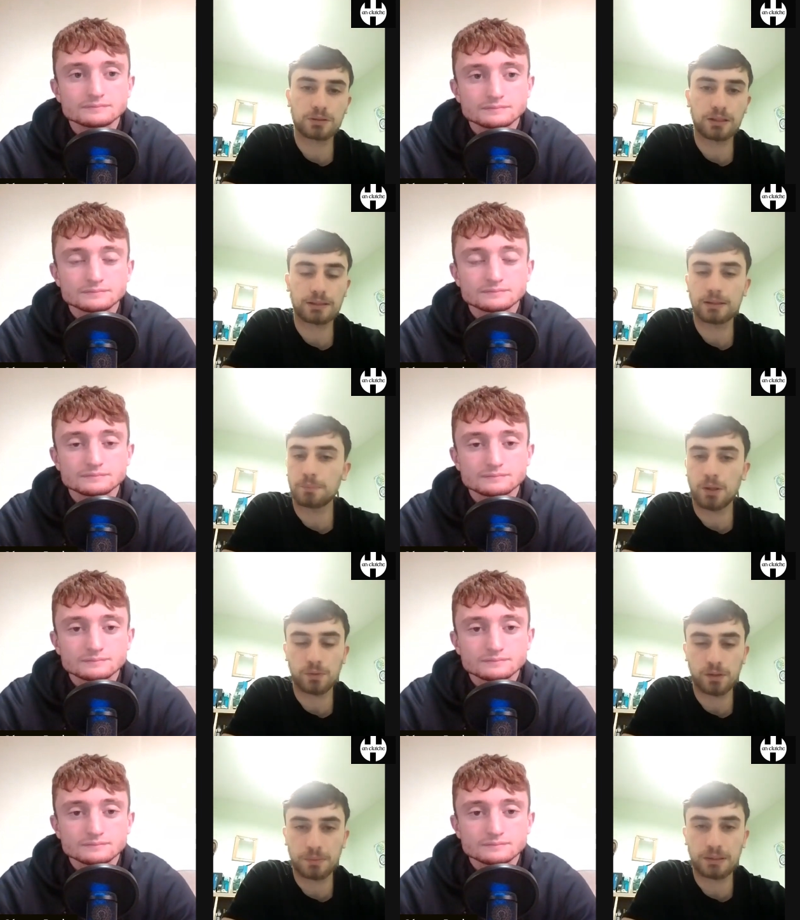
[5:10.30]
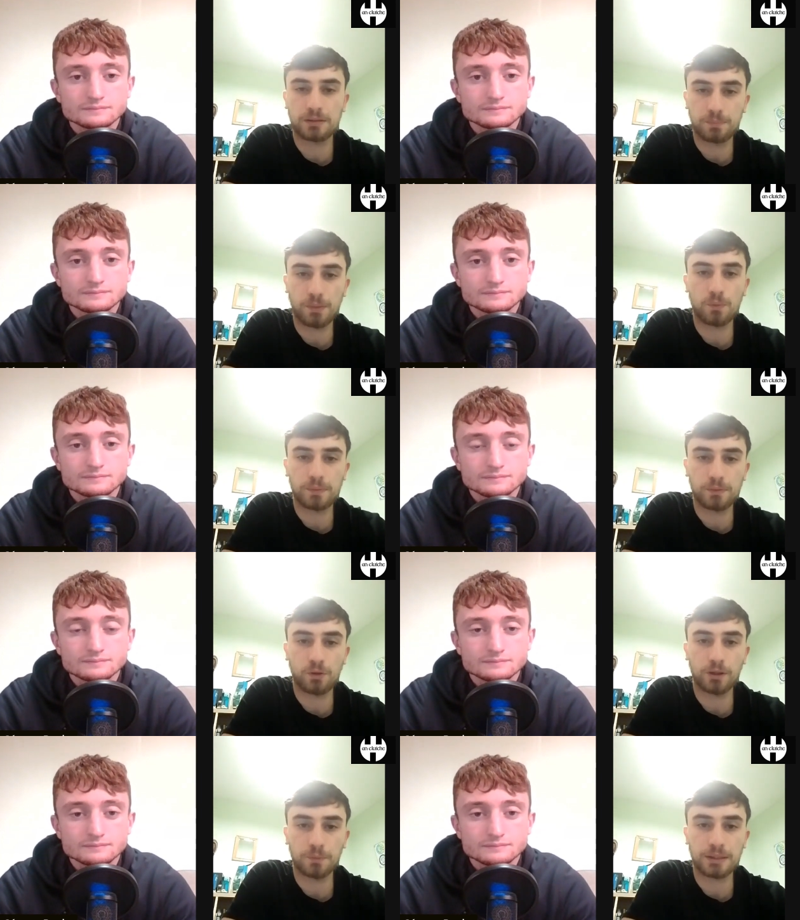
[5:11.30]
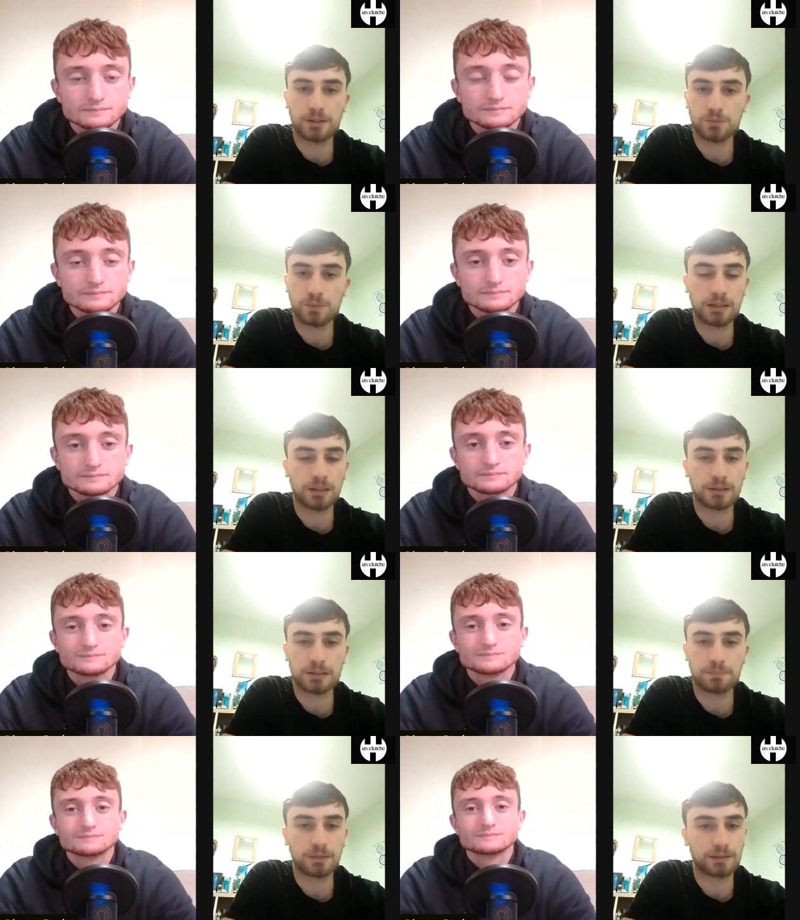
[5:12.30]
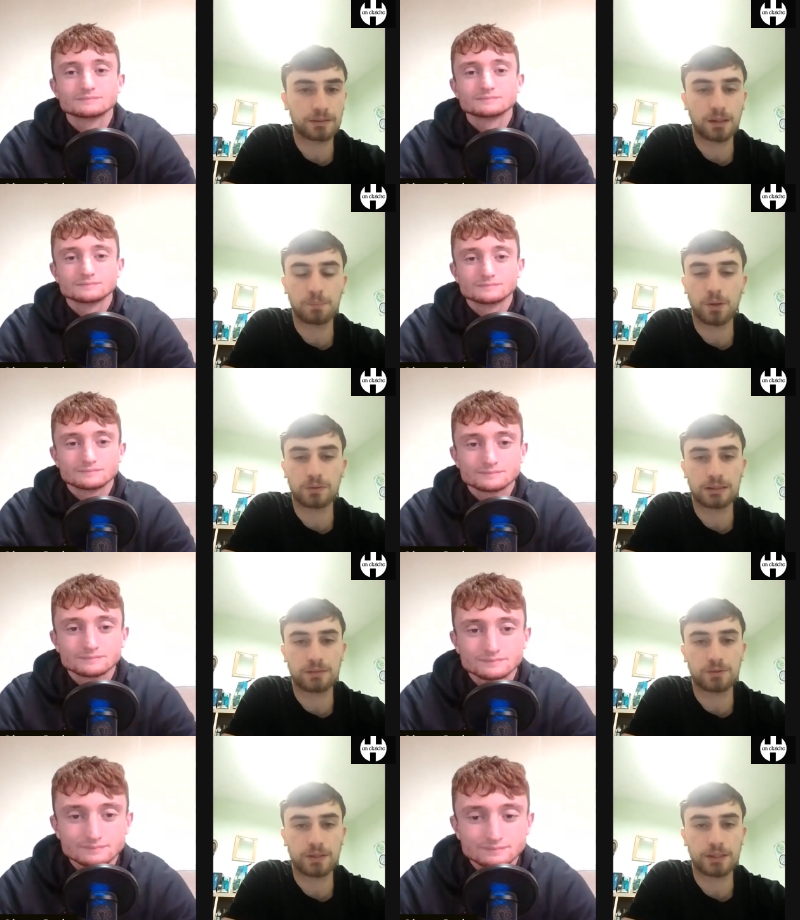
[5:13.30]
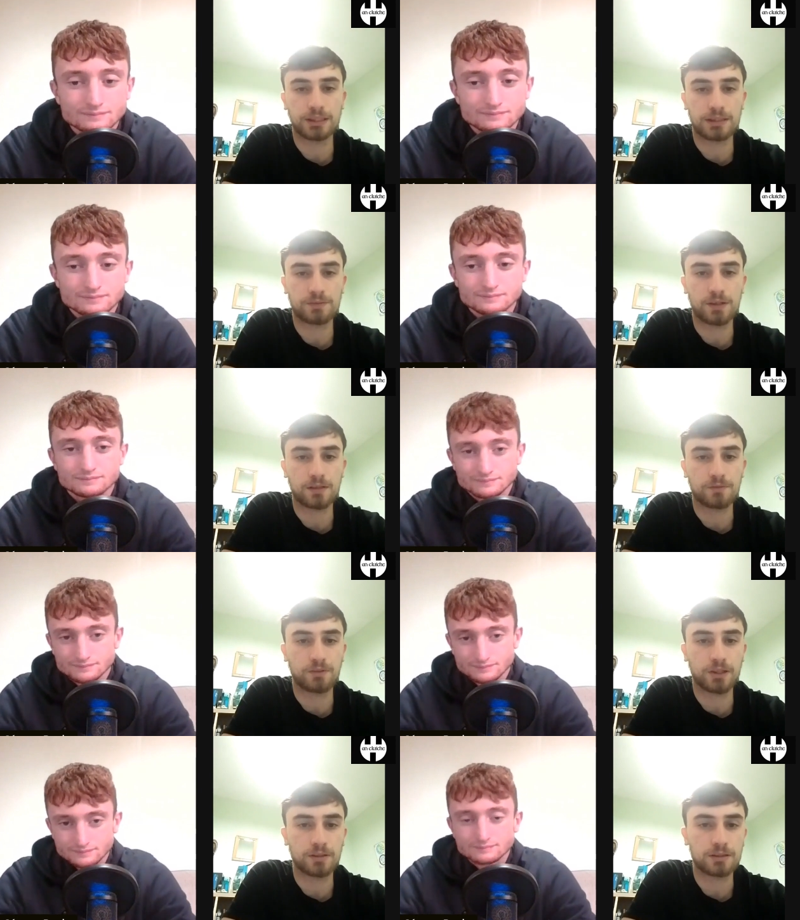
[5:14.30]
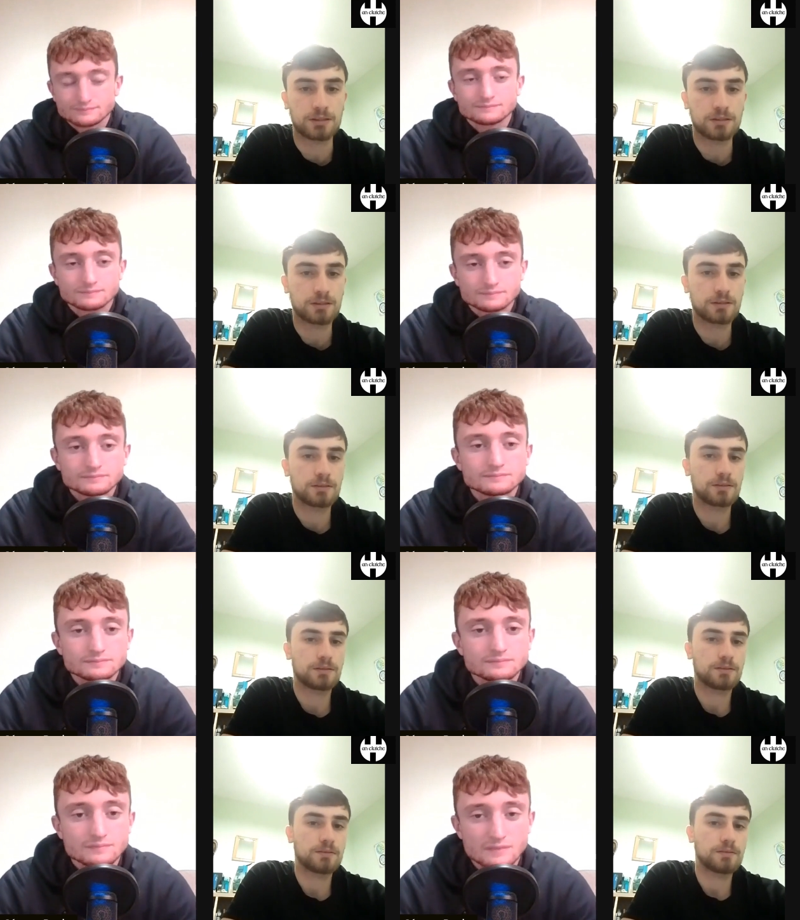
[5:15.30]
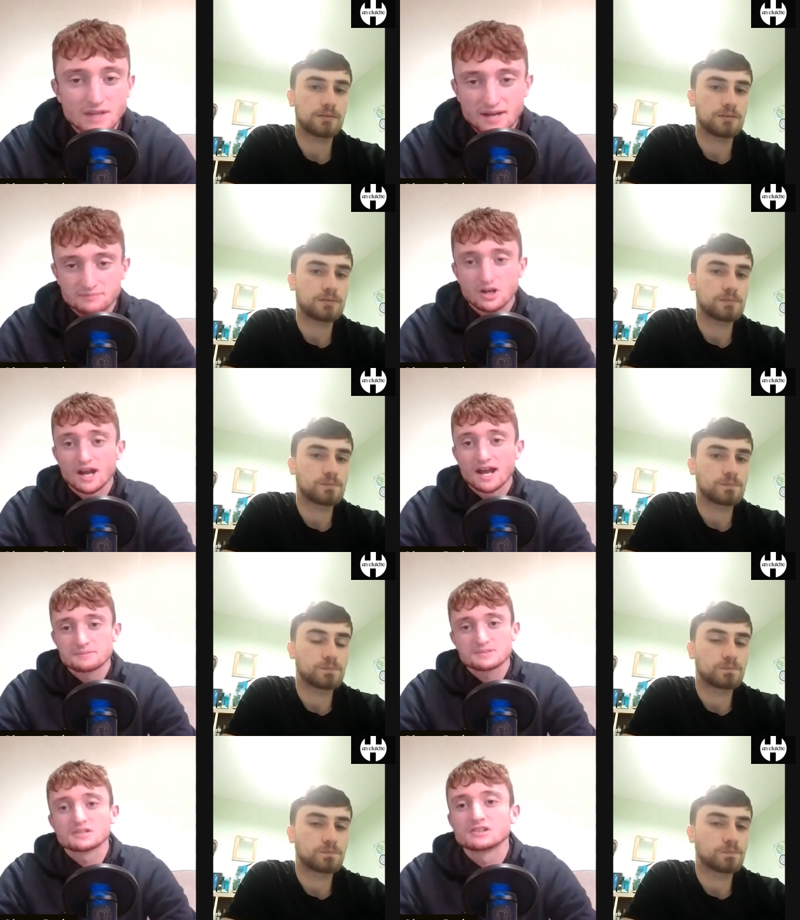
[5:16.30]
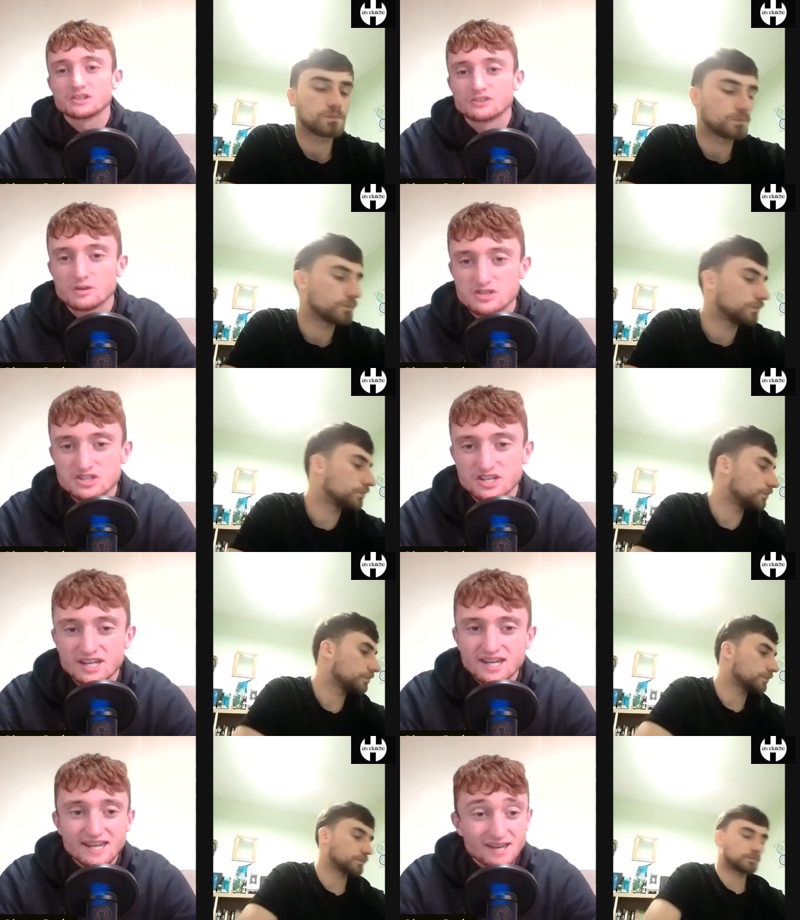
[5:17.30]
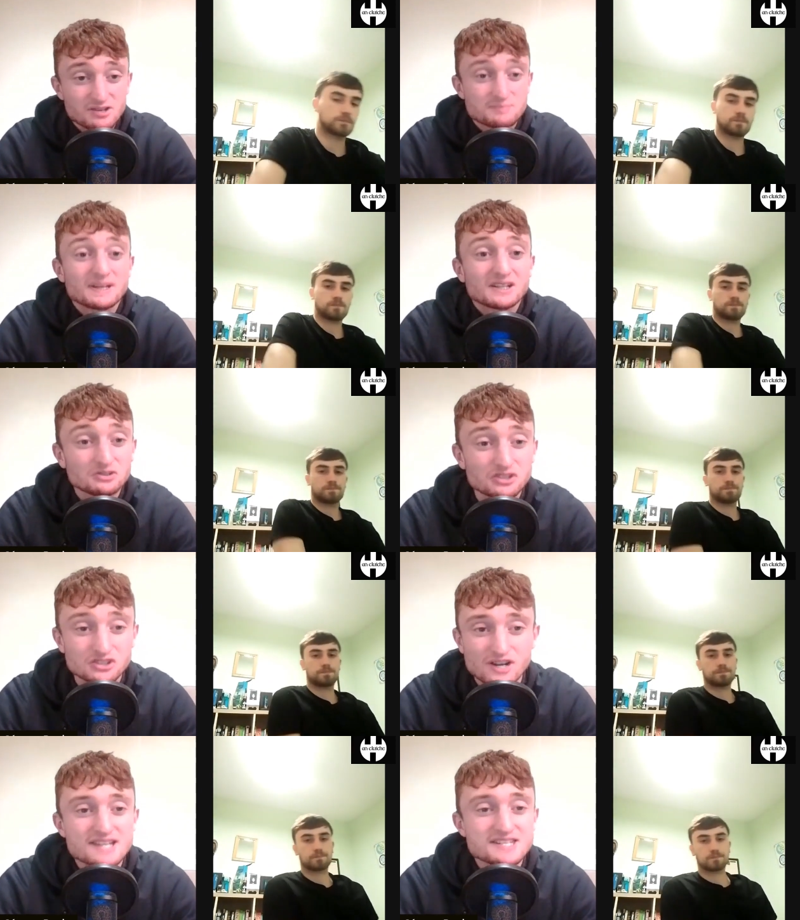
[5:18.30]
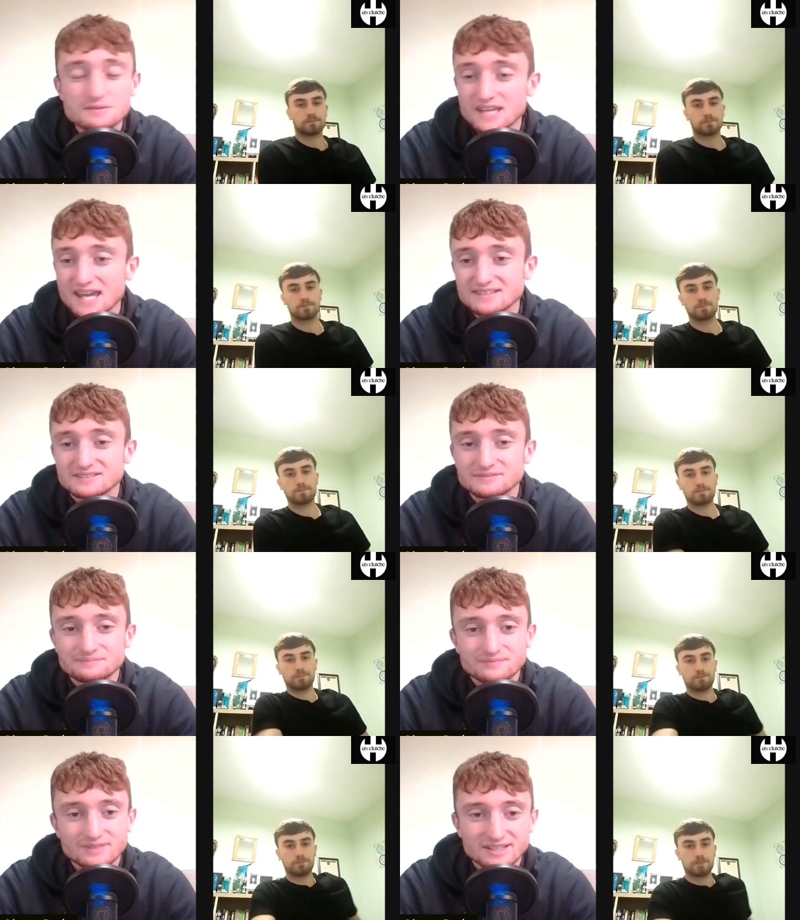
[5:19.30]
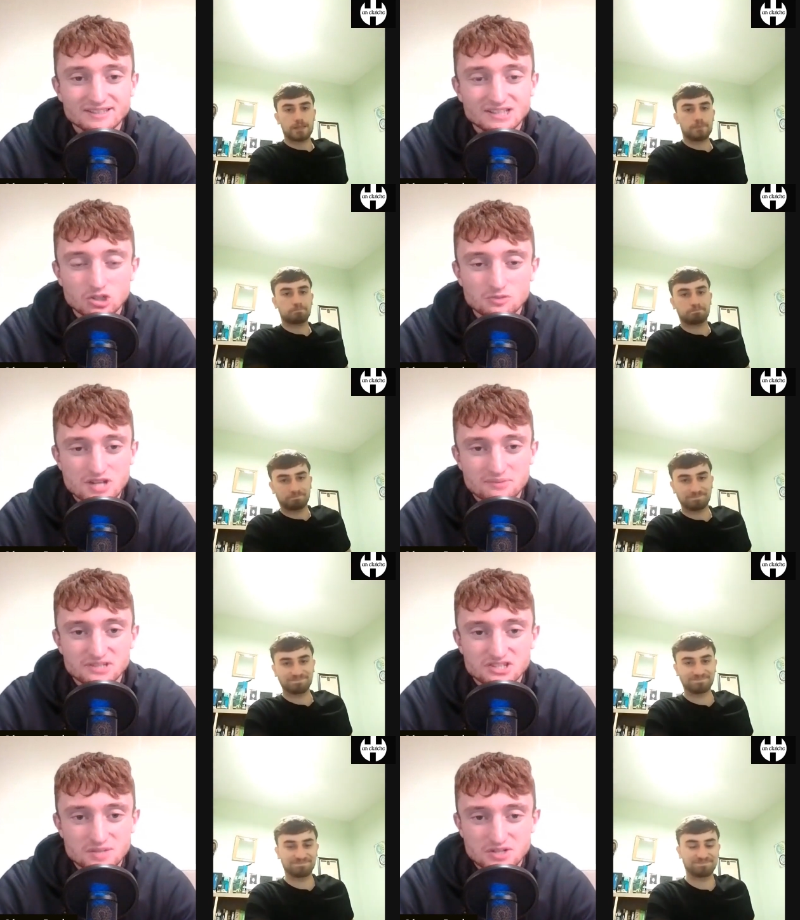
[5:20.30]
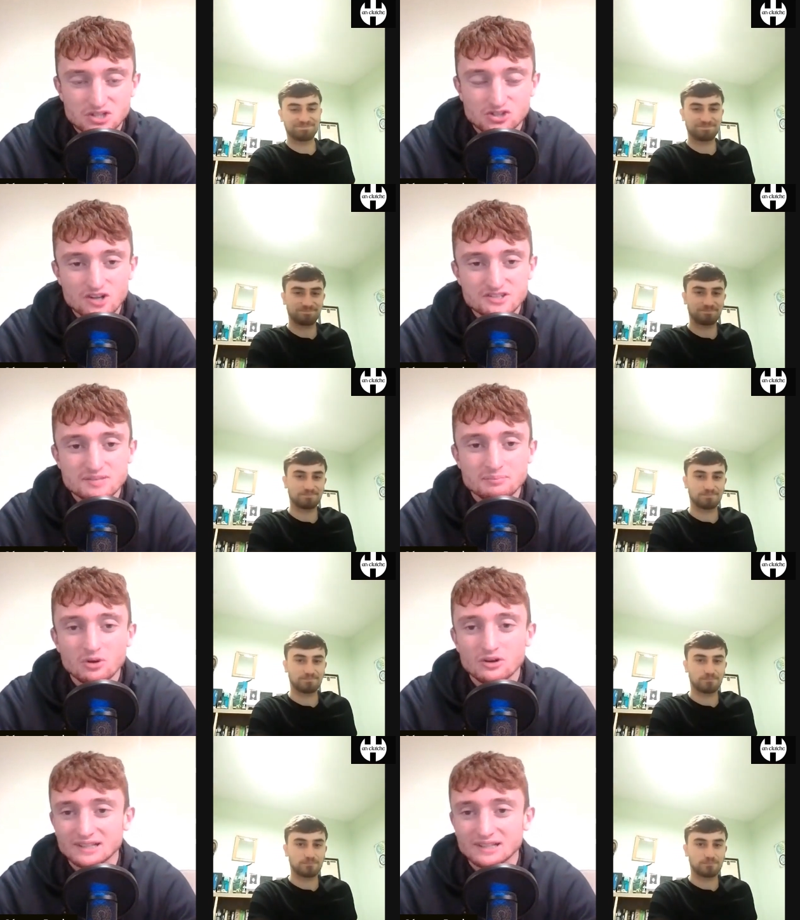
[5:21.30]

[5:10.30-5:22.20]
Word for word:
Speaker 1: like the boat will be boat will be right up there as well. I like I both think they have a great chance for All Ireland finals.
Speaker 2: Yeah, no, I absolutely agree with you. It has been another crazy weekend in the club championships across the board,